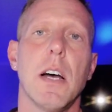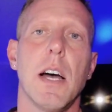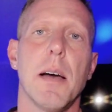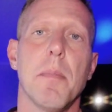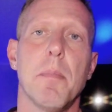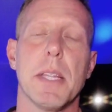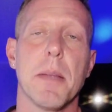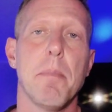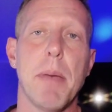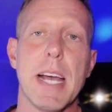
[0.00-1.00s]
Um, but
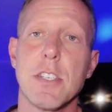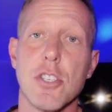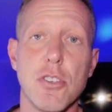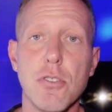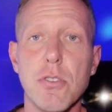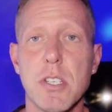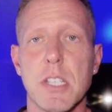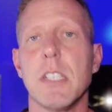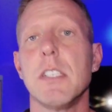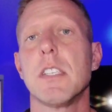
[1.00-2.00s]
the best
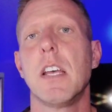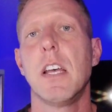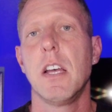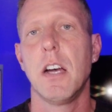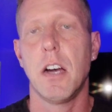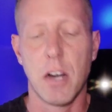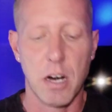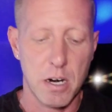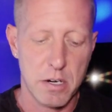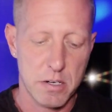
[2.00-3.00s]
uses
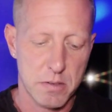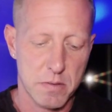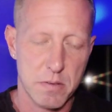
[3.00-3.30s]
are